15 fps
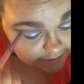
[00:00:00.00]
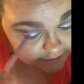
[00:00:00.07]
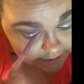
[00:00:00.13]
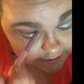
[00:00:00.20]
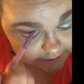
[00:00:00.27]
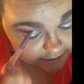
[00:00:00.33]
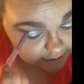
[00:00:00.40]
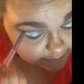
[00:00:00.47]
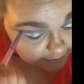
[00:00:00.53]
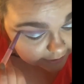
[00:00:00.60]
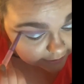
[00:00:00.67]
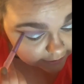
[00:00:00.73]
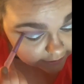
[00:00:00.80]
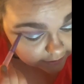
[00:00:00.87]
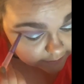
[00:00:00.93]
into the
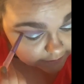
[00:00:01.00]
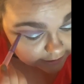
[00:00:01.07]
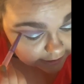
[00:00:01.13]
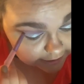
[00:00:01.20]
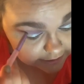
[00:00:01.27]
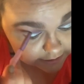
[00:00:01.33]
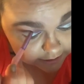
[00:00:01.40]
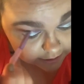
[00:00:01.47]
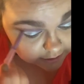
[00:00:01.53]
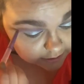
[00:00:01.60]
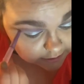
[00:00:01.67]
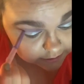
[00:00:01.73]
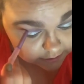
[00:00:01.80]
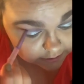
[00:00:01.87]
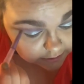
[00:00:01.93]
makeup and I start
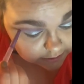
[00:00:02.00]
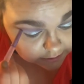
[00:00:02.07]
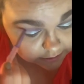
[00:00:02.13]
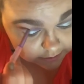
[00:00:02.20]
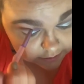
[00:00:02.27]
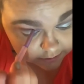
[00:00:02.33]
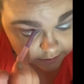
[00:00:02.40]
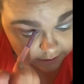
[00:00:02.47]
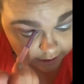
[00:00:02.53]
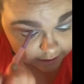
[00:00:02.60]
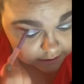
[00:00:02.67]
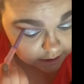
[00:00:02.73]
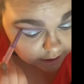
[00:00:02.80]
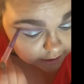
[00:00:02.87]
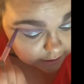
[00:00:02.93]
not
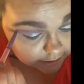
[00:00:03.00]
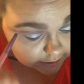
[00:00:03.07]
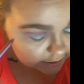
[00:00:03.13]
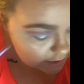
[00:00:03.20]
talking.